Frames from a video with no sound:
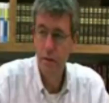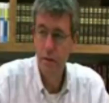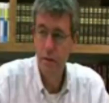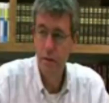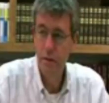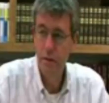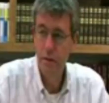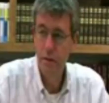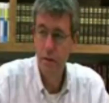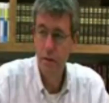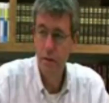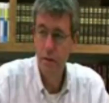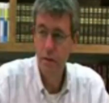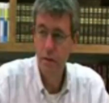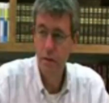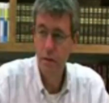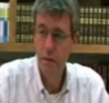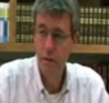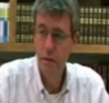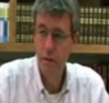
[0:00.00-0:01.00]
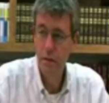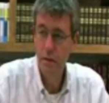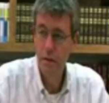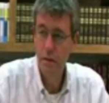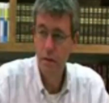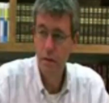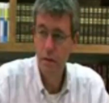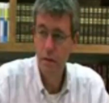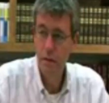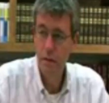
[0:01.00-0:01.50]

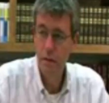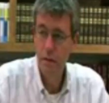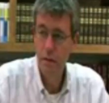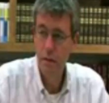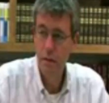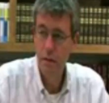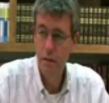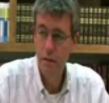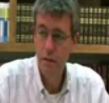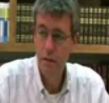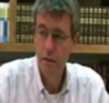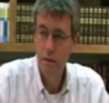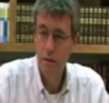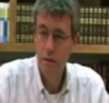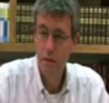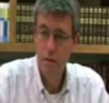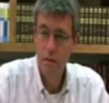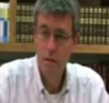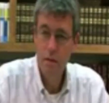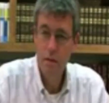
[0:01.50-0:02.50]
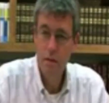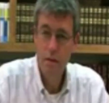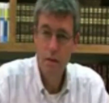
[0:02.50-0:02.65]
[no speech]